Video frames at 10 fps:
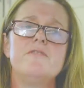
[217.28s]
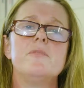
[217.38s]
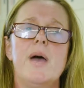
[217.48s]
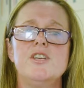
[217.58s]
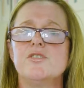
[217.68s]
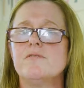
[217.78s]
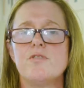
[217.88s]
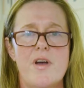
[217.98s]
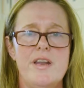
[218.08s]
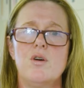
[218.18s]
information
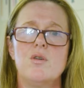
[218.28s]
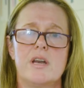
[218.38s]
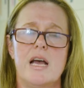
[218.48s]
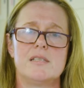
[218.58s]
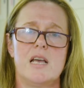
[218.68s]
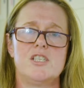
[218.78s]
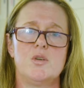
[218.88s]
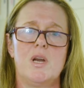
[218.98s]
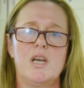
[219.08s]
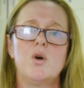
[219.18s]
for any
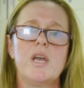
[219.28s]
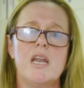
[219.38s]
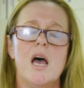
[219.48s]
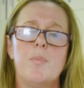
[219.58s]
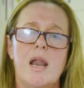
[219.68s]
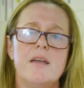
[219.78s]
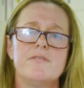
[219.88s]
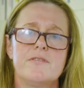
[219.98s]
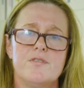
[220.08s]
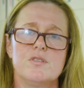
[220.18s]
organisation when looking at
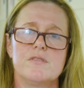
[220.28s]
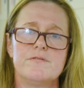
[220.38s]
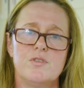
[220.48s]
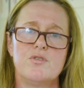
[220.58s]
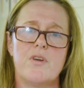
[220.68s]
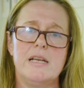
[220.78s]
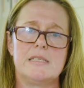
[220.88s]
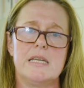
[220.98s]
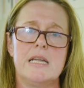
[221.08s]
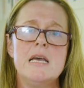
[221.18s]
applying for funds and
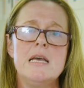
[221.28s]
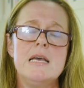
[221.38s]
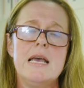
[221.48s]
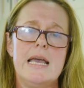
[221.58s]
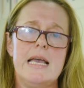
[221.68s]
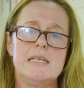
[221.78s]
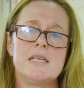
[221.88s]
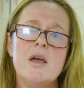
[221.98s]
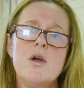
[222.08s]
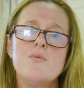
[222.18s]
fundraising.
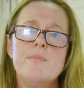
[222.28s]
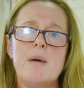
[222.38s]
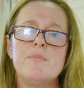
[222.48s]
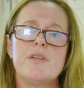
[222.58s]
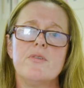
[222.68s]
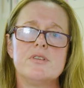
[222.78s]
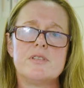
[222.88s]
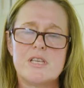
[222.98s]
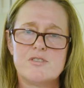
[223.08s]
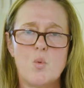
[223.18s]
Is remember
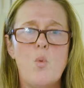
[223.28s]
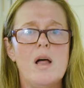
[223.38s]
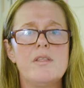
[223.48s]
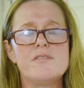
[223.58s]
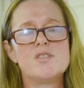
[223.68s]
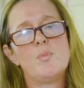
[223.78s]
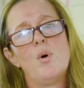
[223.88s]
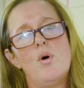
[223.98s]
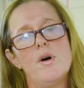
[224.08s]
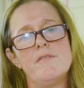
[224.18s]
there's a wealth of
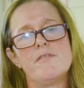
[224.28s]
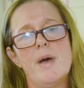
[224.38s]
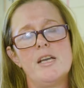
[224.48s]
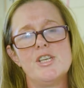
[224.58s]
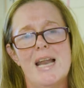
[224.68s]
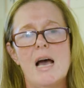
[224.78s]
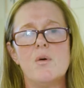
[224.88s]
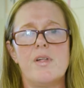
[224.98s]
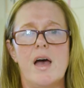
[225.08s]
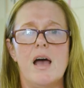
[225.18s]
support and information
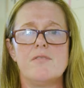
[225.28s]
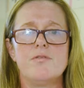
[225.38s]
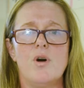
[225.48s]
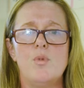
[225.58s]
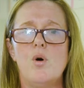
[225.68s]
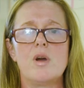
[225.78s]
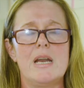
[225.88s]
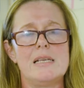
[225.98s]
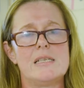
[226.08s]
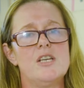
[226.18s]
out there from
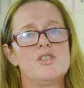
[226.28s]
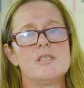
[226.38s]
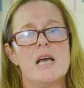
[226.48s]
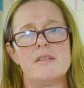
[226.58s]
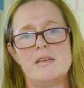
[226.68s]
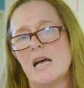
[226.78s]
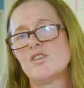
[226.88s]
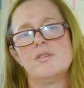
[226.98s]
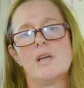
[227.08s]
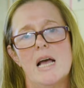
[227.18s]
organisations like the
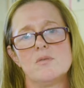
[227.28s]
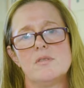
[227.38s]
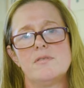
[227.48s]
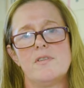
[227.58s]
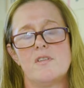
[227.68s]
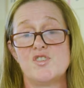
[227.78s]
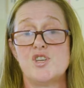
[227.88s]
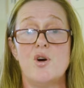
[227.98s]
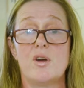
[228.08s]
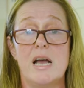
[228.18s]
National Council for
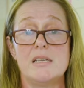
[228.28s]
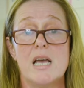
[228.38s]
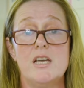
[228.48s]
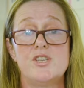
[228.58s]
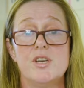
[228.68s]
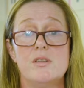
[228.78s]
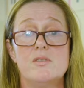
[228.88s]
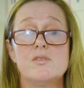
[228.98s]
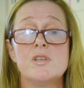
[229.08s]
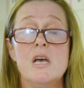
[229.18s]
Voluntary
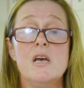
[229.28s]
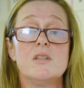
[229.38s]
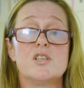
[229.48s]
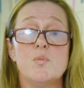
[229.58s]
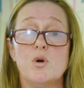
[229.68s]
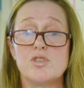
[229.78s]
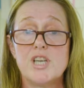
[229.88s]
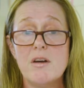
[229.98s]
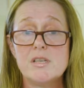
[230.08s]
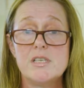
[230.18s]
Organisations, the Small
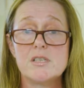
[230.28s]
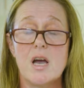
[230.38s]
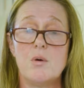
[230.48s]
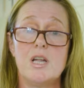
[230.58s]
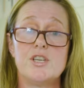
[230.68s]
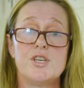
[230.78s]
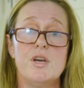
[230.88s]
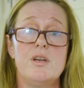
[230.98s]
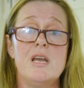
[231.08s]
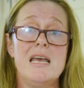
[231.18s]
Charities
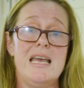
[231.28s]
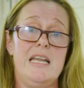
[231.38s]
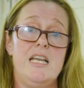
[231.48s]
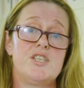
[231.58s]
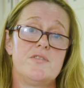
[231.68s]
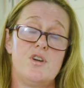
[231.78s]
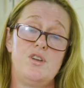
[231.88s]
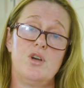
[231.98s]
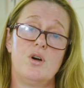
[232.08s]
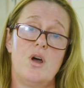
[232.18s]
Coalition. In each
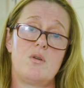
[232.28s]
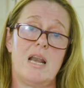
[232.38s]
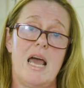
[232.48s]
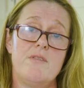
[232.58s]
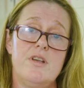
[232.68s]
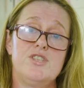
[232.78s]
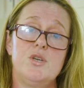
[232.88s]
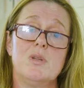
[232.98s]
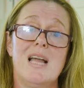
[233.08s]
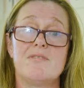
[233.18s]
of your local
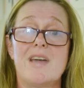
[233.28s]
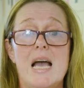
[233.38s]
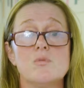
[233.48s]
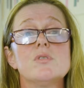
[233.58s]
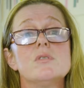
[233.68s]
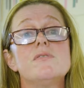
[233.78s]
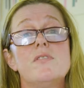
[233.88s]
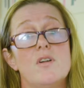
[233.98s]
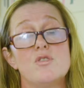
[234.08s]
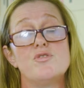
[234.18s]
areas you will have Council
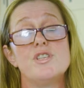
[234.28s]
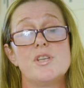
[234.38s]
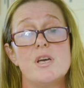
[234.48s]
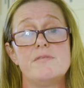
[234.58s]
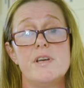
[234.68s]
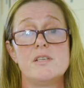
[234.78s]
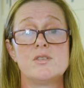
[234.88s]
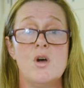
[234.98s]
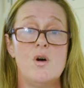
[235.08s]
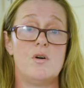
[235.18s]
for Voluntary
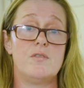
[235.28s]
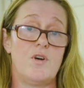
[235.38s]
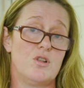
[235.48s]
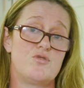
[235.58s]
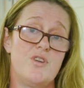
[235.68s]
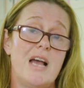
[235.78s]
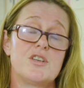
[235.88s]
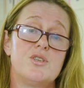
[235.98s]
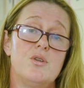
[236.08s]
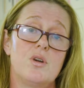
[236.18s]
Service or Voluntary
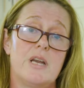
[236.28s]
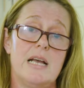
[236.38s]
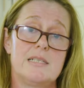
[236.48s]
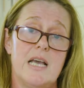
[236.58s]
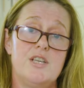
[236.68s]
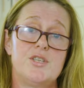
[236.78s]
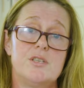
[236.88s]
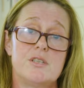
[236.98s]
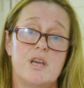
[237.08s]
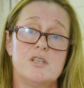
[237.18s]
Action
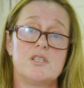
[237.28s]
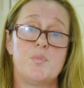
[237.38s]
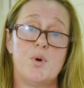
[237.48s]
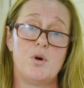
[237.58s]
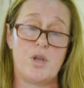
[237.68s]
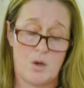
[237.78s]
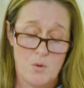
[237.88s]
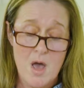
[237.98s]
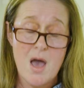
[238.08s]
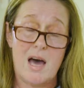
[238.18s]
organisations that can support
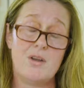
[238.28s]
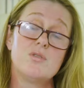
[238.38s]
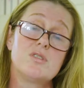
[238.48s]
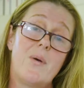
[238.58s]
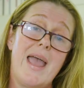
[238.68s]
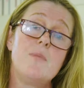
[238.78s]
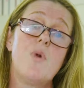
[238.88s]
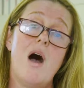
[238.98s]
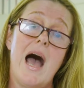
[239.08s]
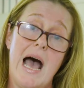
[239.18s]
you. And also
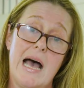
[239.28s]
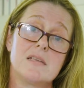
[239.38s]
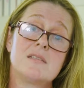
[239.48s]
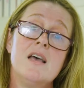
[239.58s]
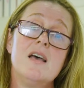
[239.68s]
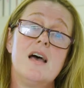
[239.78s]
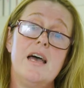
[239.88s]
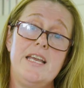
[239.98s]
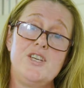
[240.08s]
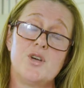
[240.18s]
AMOT has
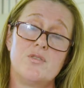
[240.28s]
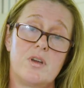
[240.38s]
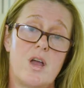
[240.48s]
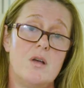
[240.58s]
an eShot that